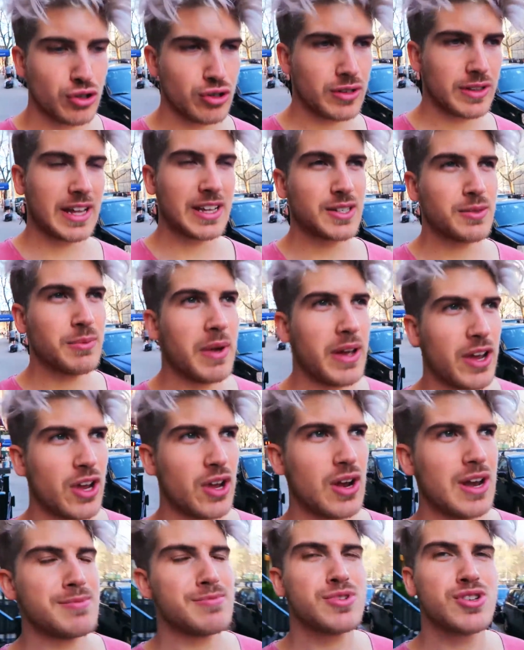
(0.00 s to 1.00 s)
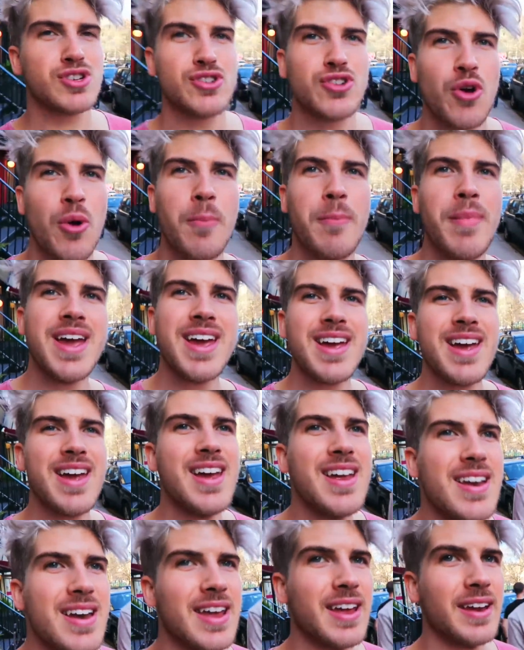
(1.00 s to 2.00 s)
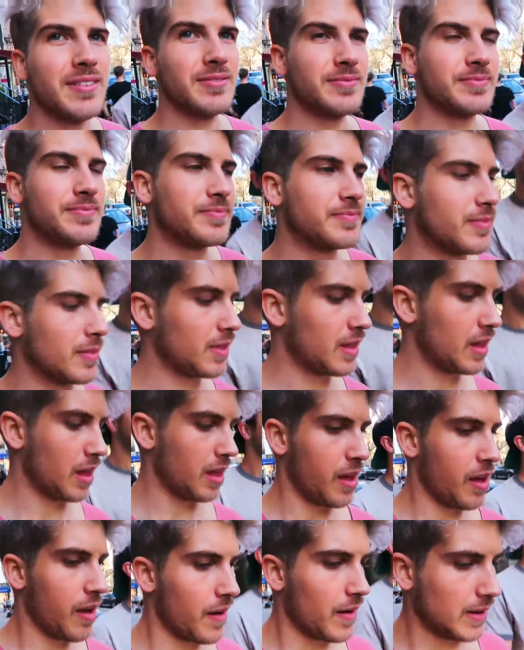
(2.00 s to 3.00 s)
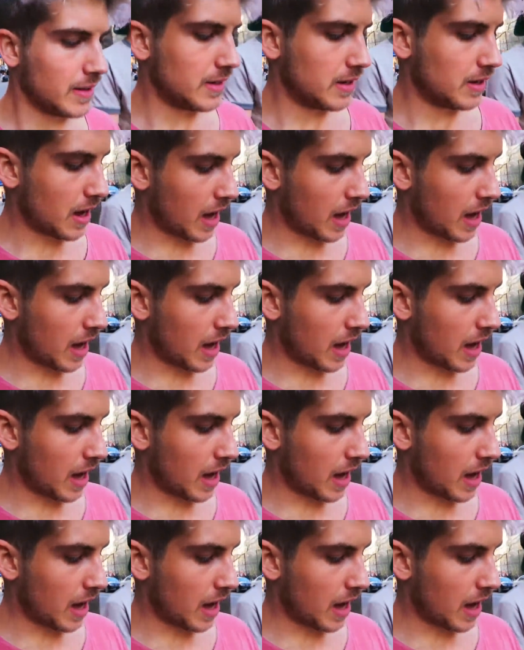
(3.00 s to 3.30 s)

That's why your lips are so big, isn't it? Been doing it since age